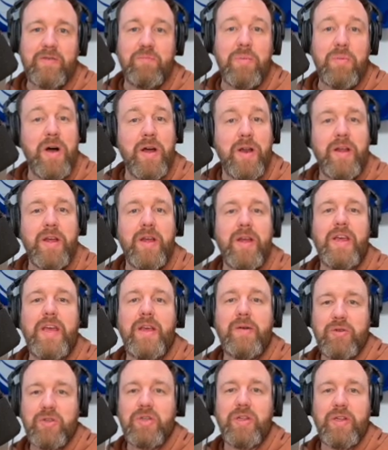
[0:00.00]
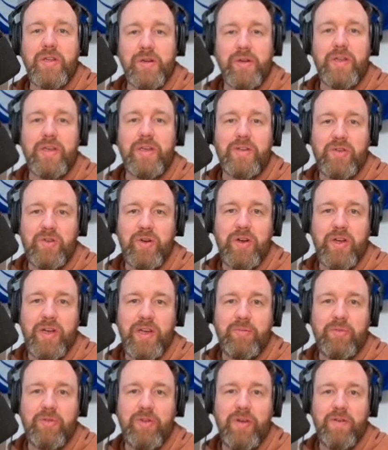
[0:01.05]
but he was clearly asserting
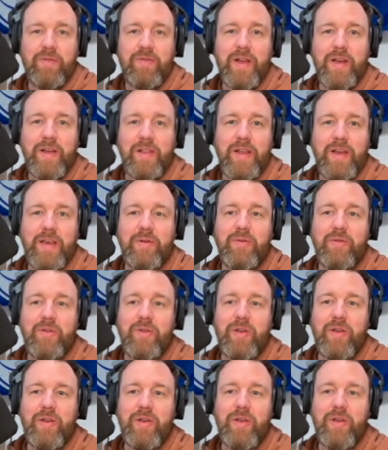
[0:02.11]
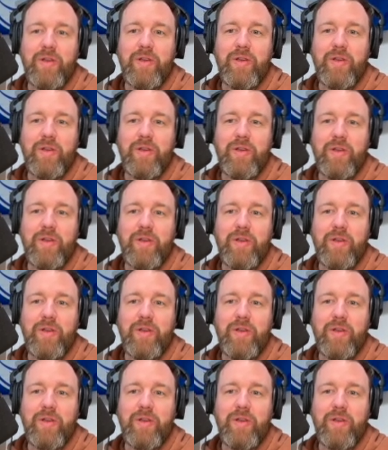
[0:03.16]
himself. He was.